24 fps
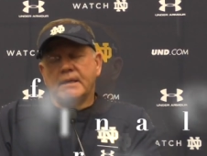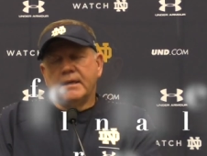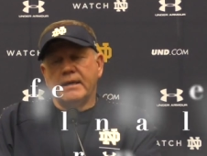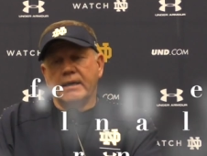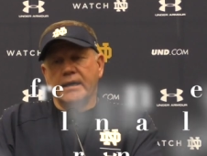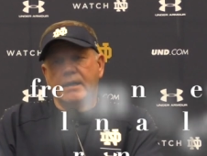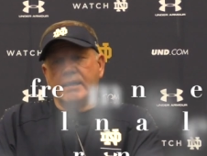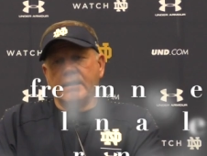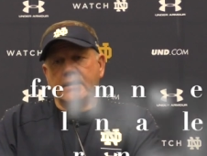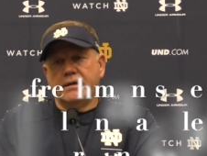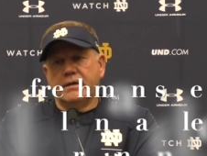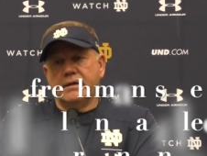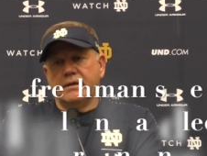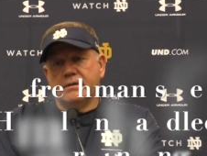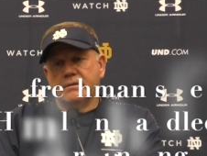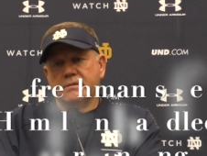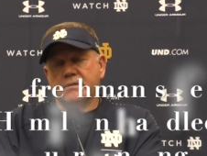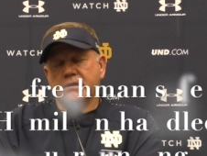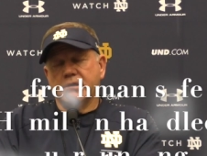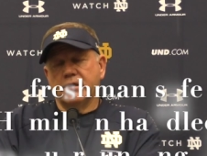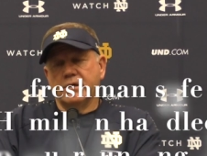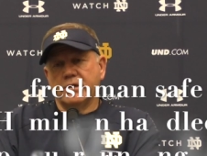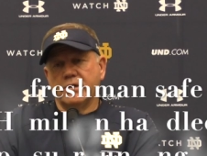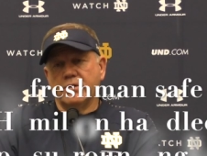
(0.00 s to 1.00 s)
Yeah,
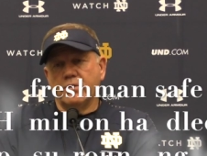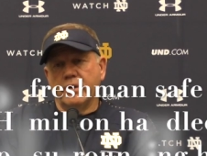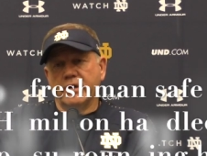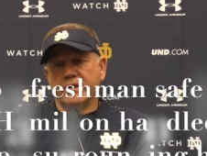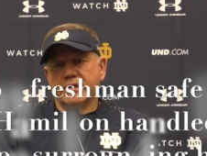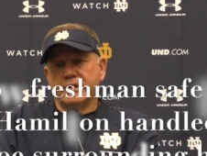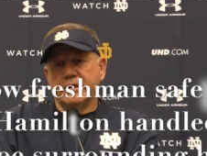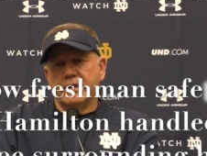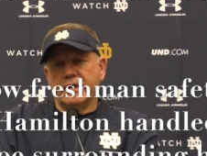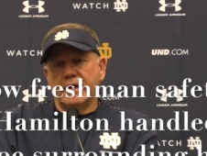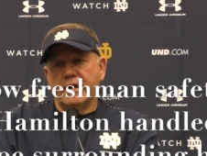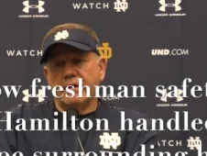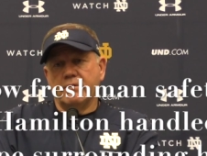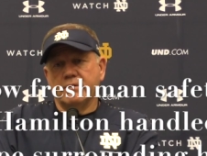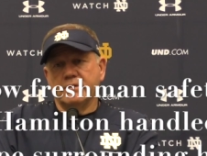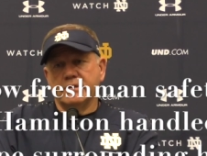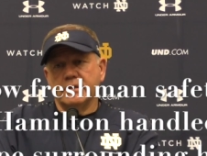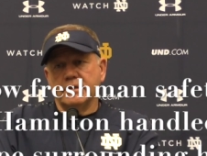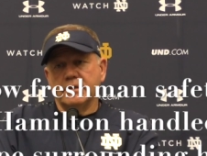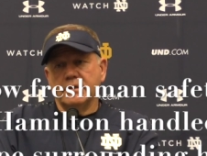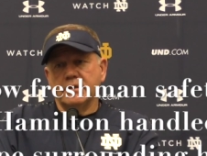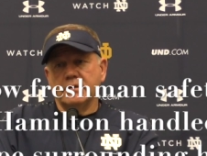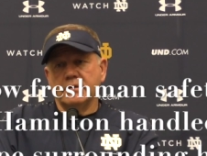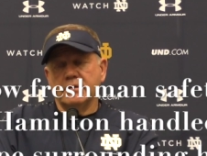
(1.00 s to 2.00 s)
that's a good question. I
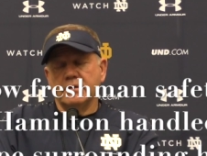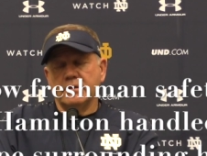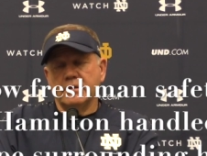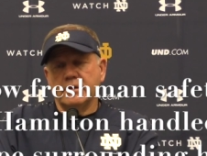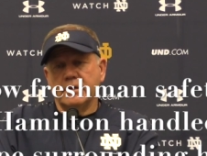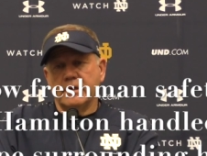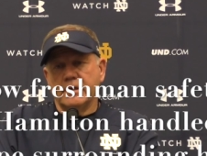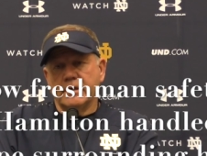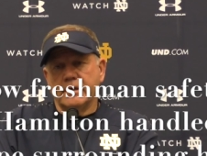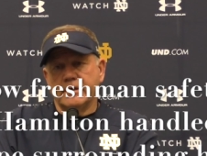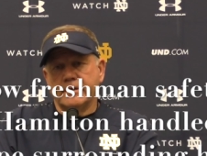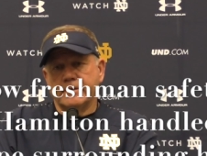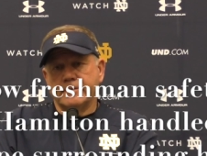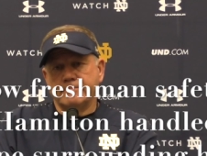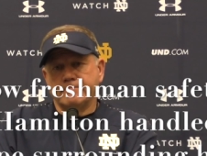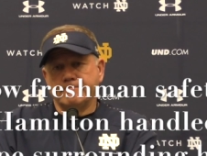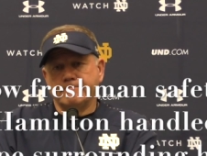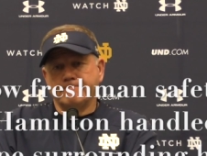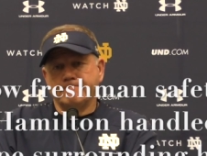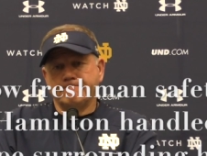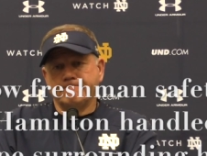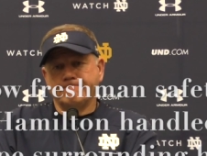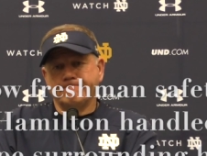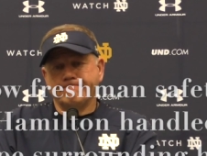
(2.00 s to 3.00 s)
was a little,
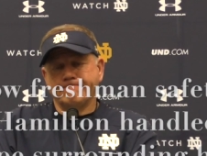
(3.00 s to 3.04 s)
um,